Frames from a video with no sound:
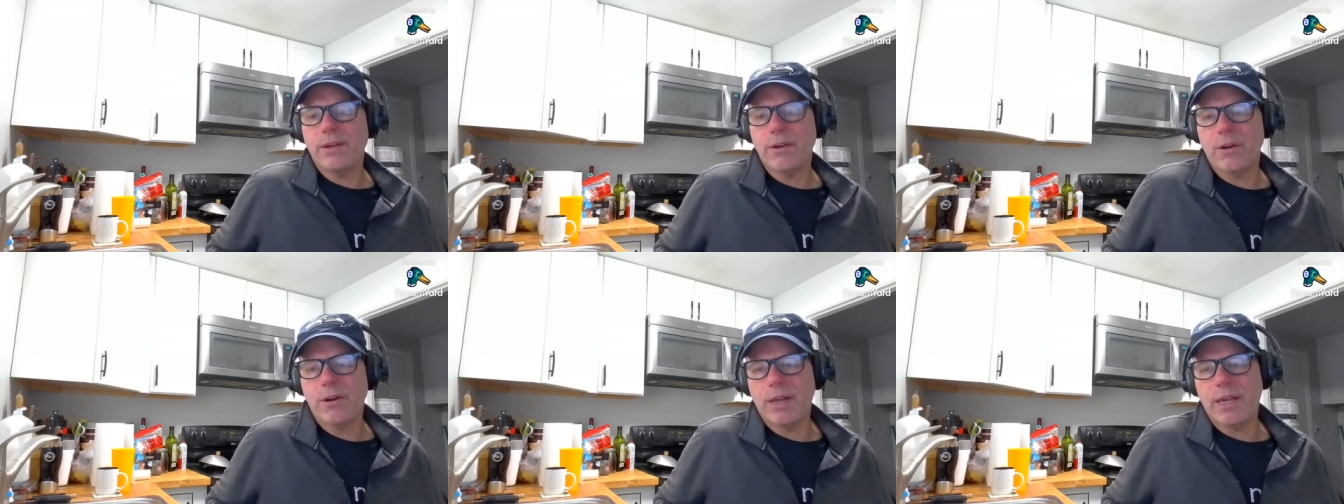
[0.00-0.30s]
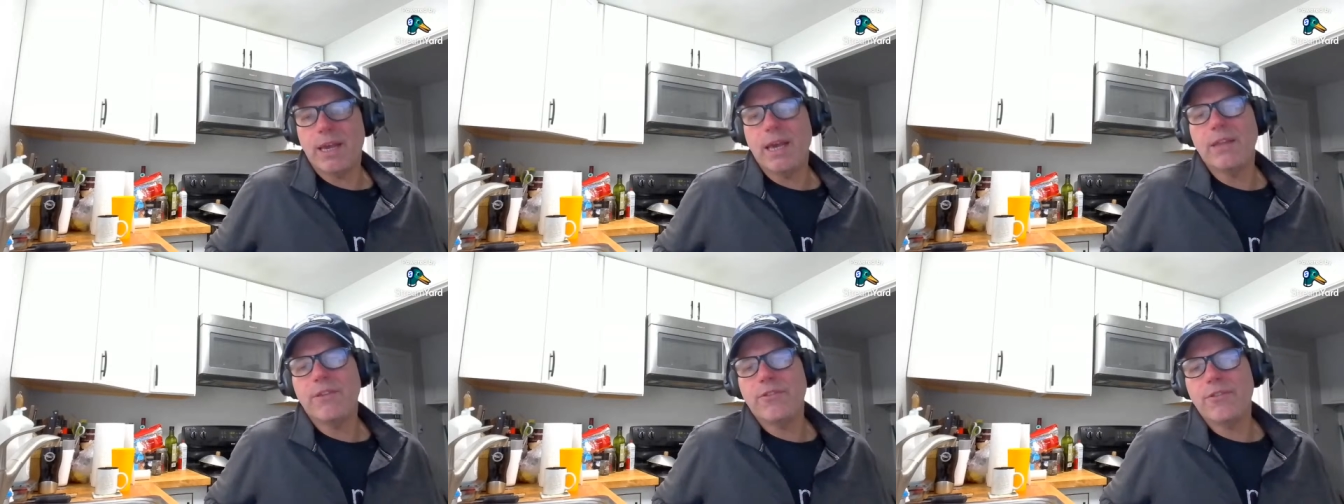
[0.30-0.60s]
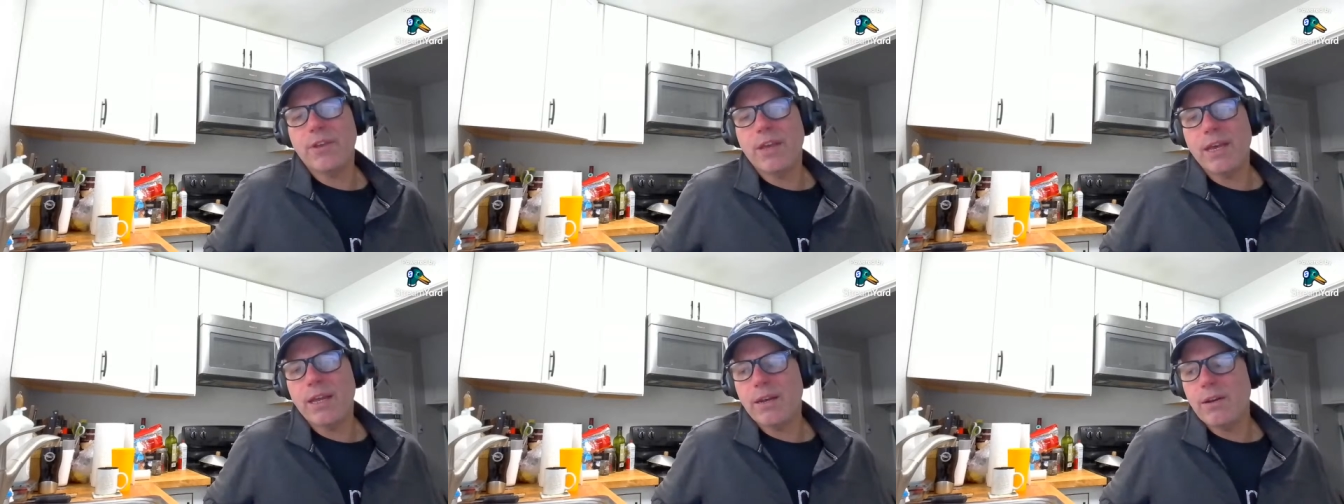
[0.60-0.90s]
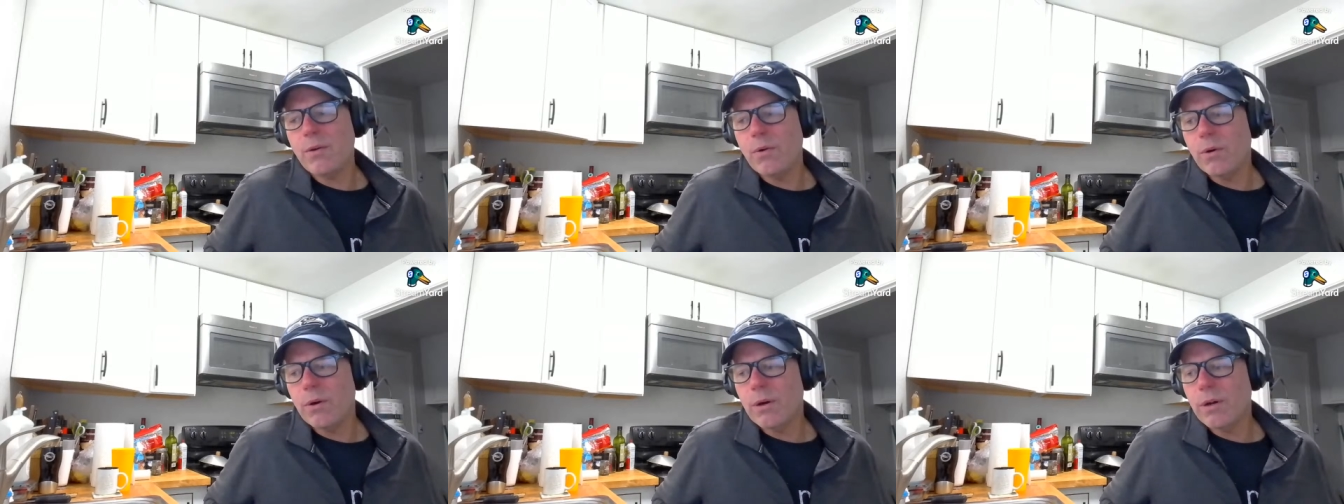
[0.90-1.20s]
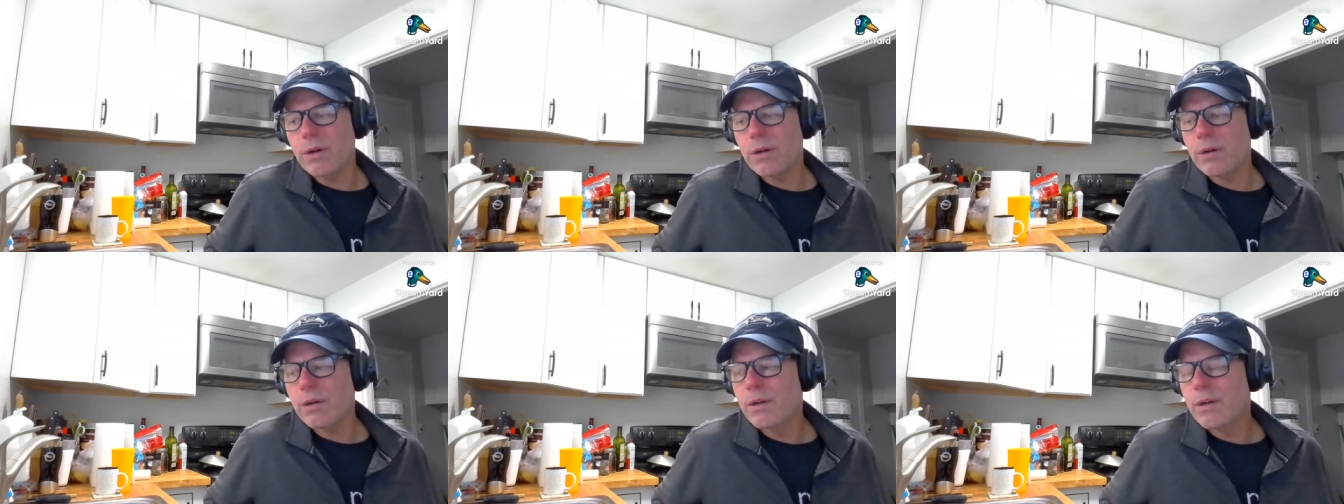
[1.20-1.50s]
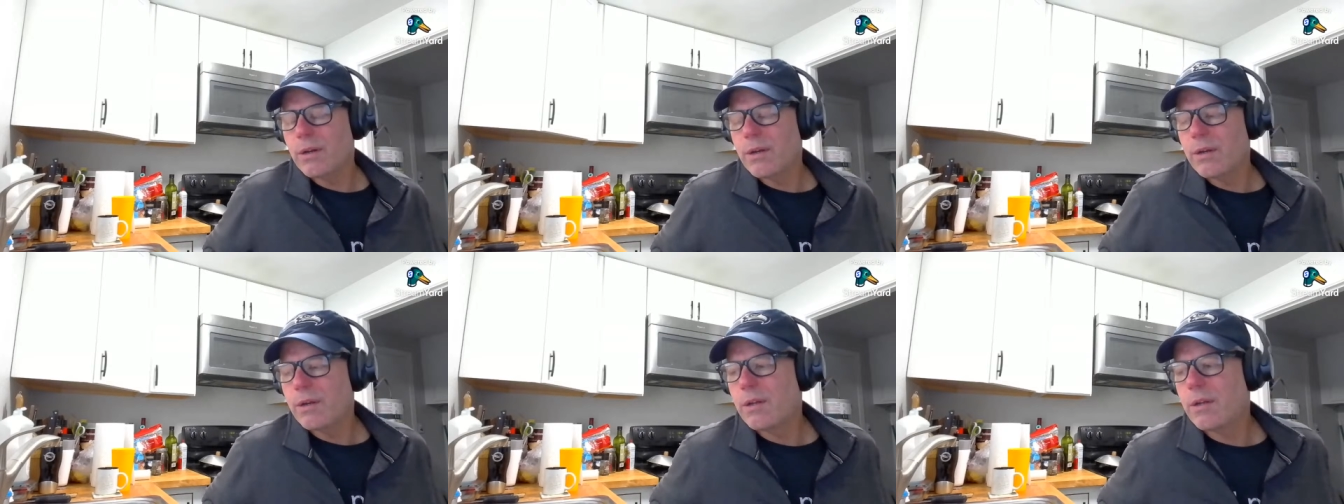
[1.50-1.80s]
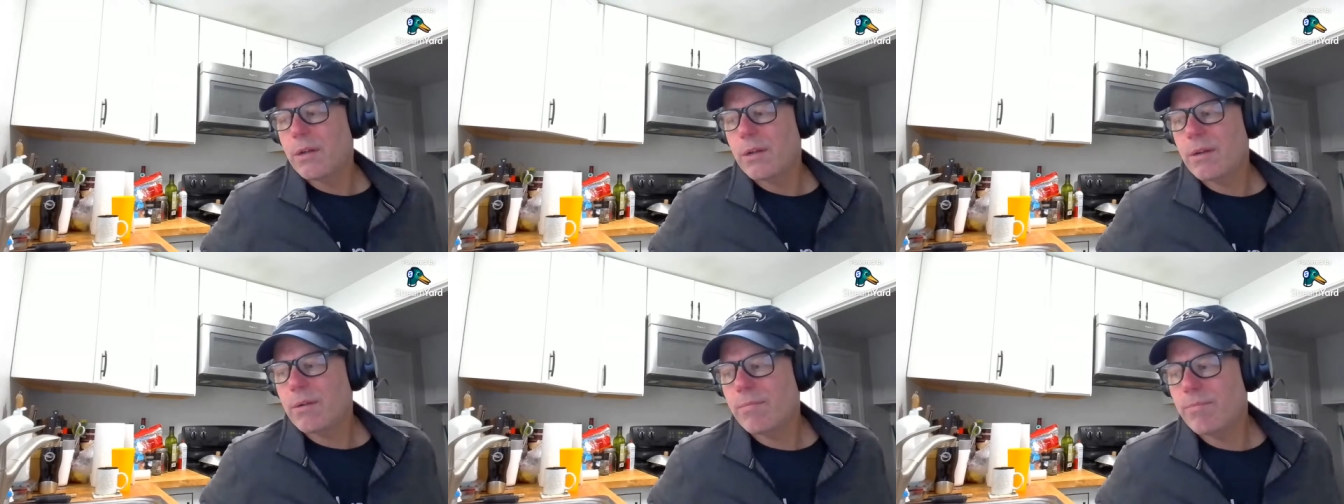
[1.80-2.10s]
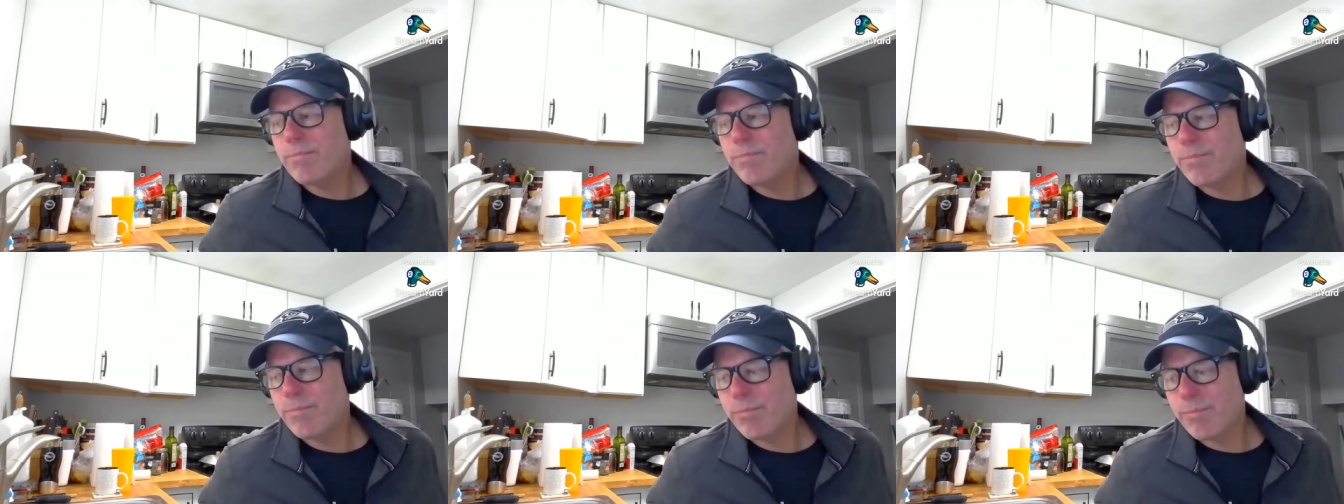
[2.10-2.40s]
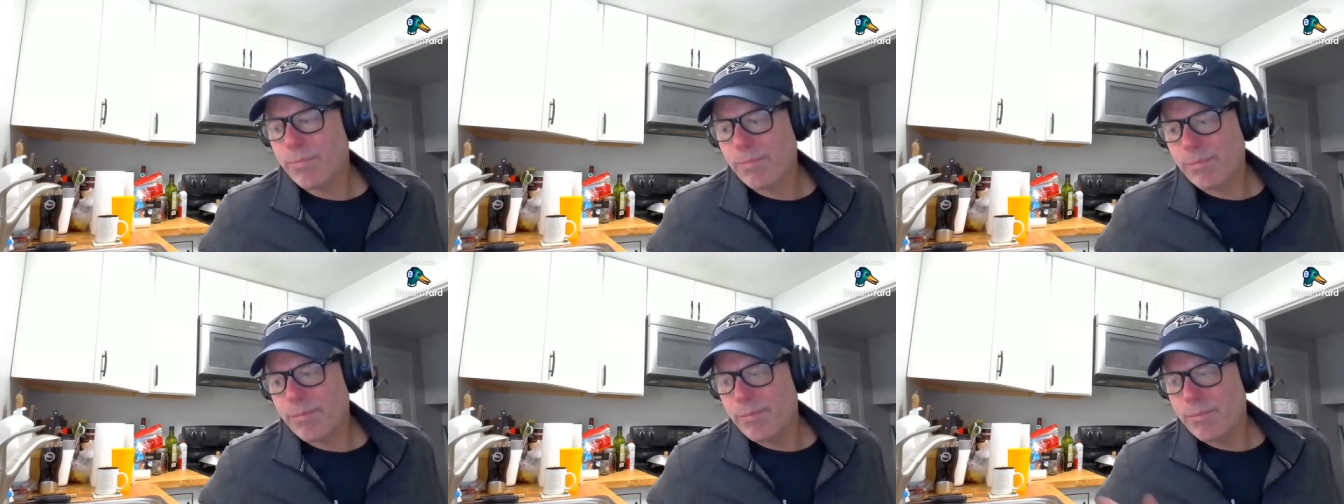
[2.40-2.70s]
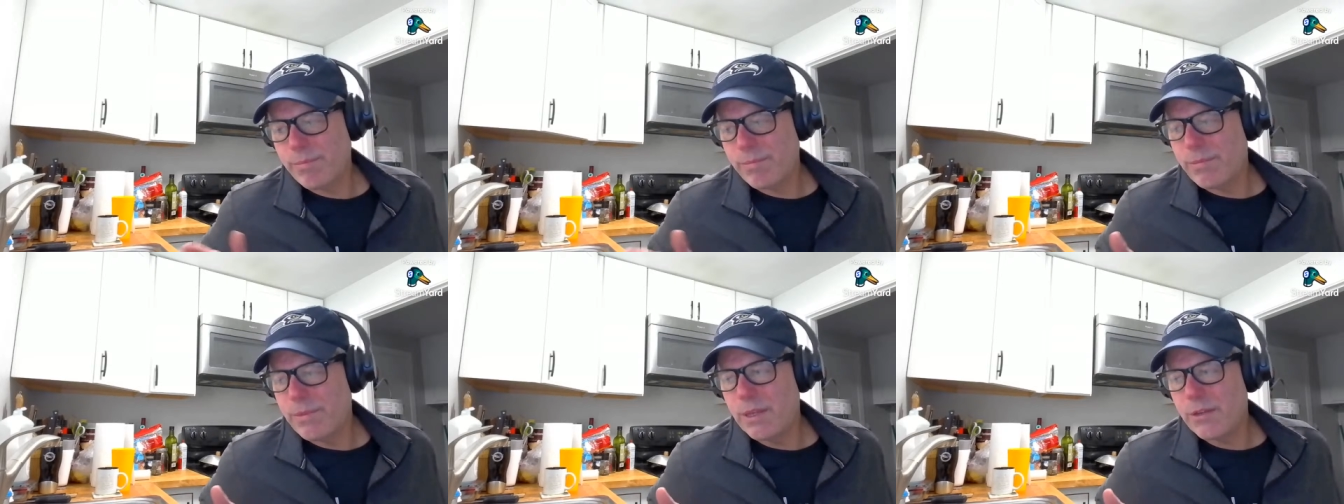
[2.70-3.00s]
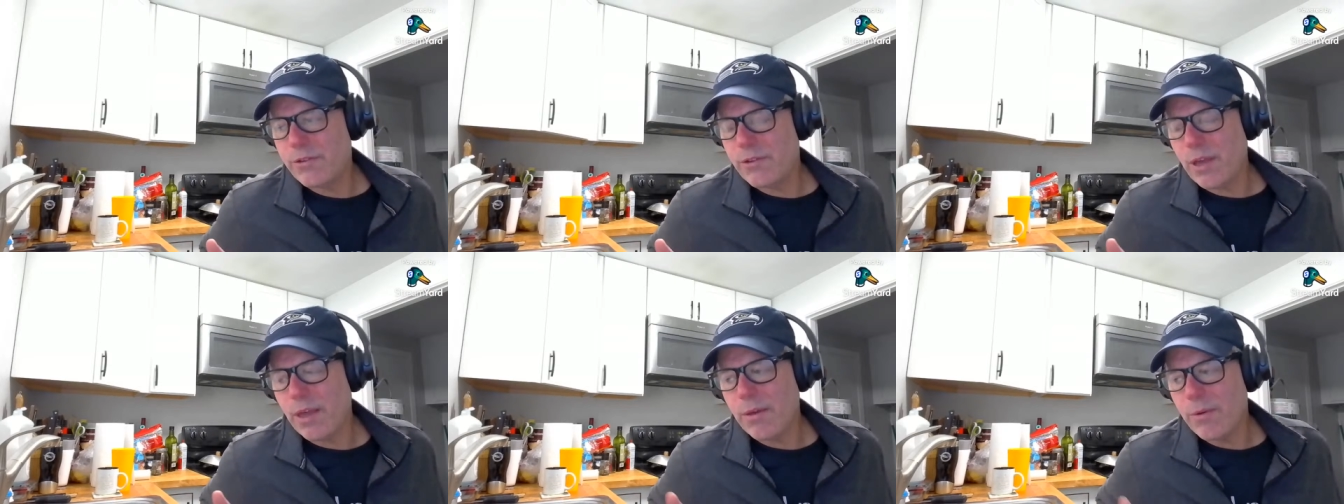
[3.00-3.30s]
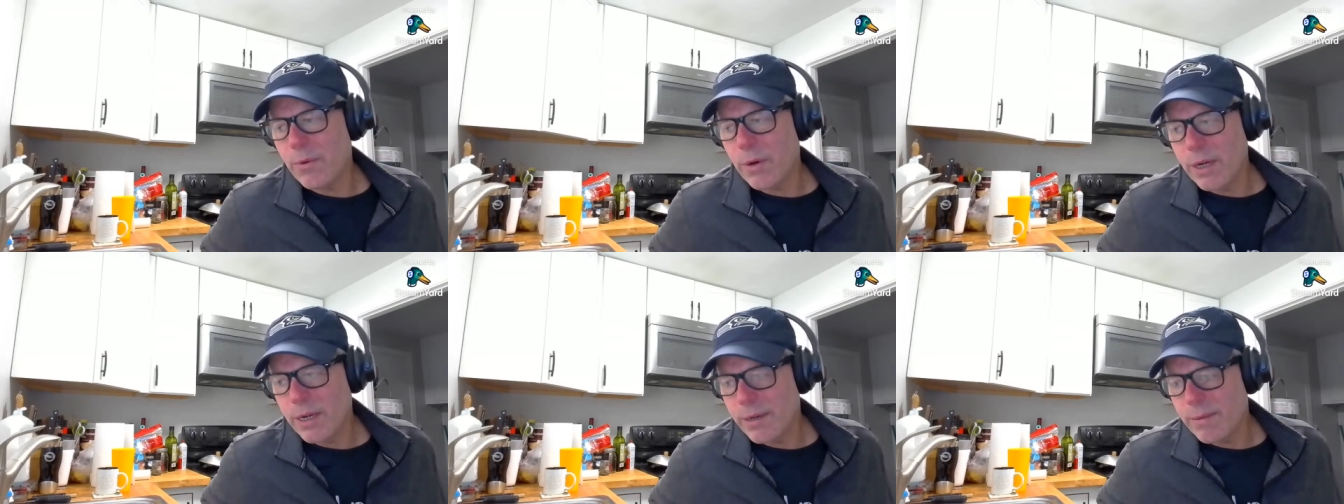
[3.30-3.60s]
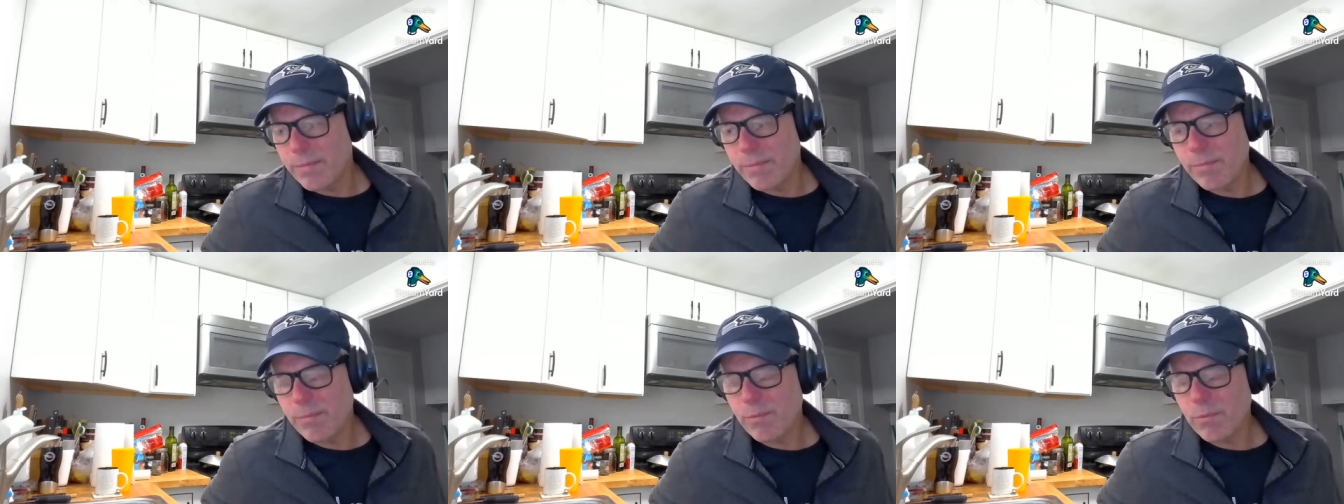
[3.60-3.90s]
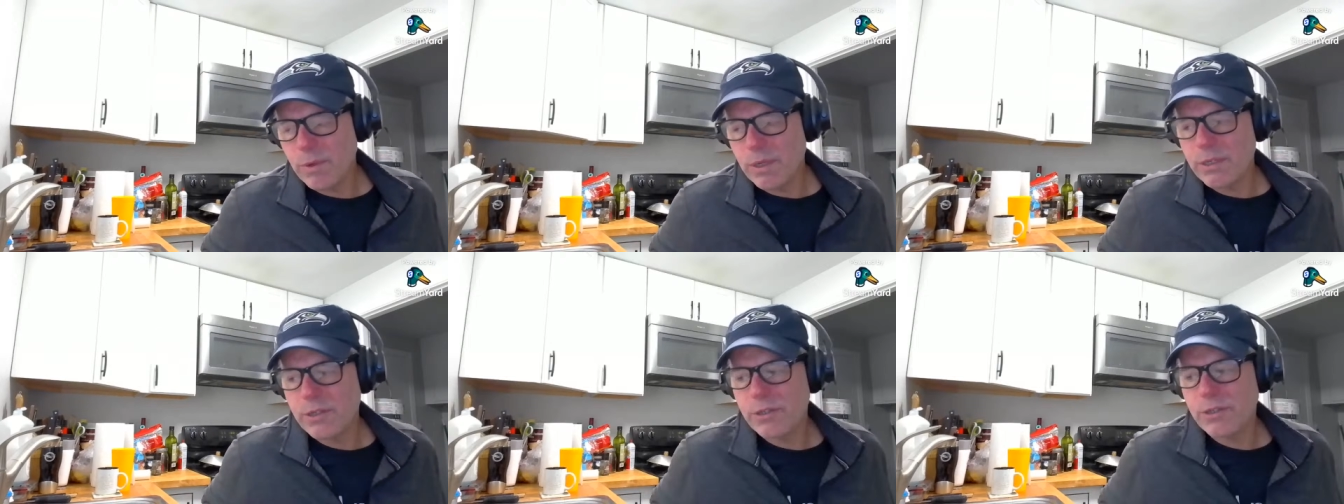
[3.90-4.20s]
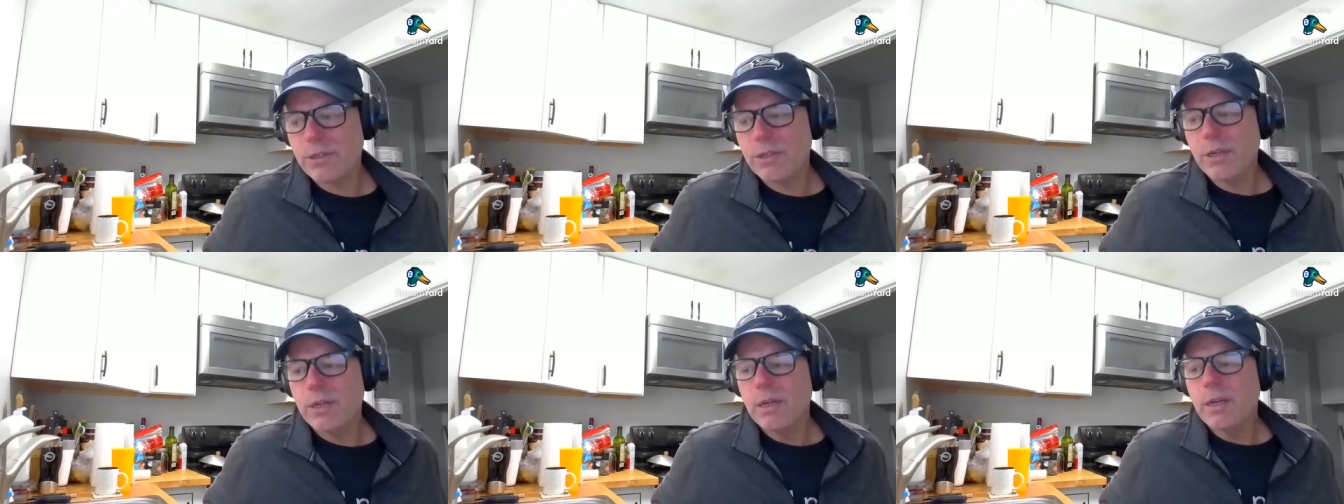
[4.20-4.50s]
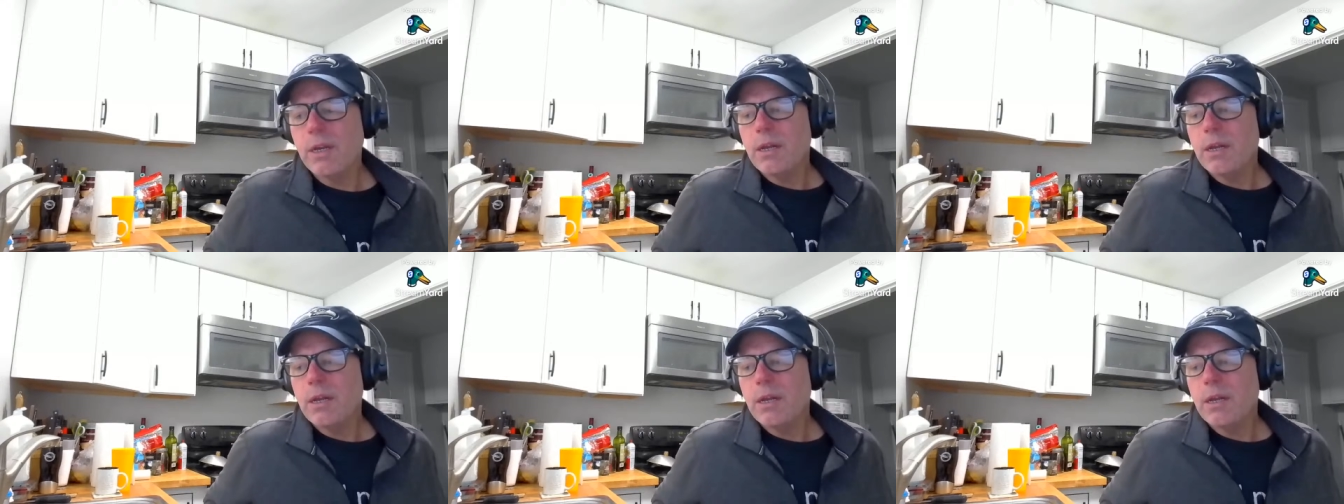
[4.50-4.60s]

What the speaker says: dirty headset or this other one, which,